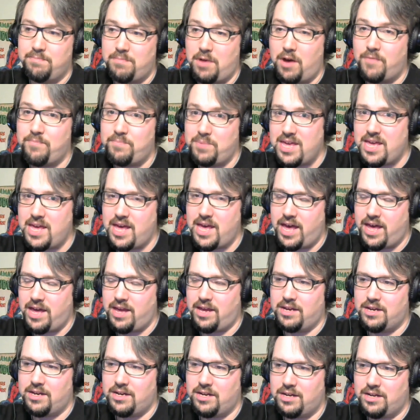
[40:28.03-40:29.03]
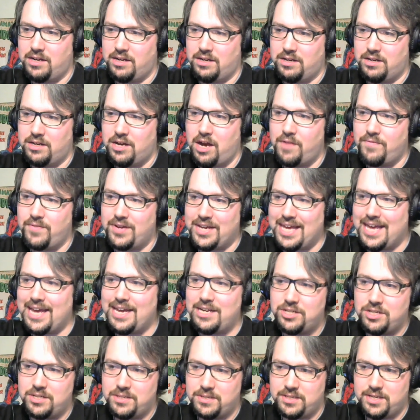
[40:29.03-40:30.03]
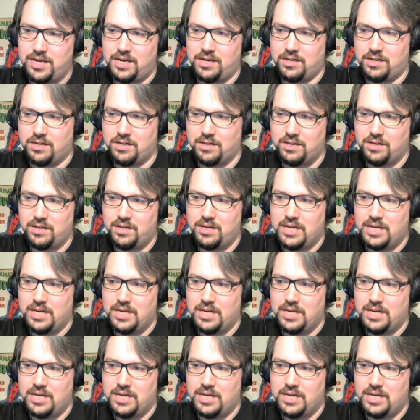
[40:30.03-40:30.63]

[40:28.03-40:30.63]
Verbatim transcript: of P A uh, Convocation Center.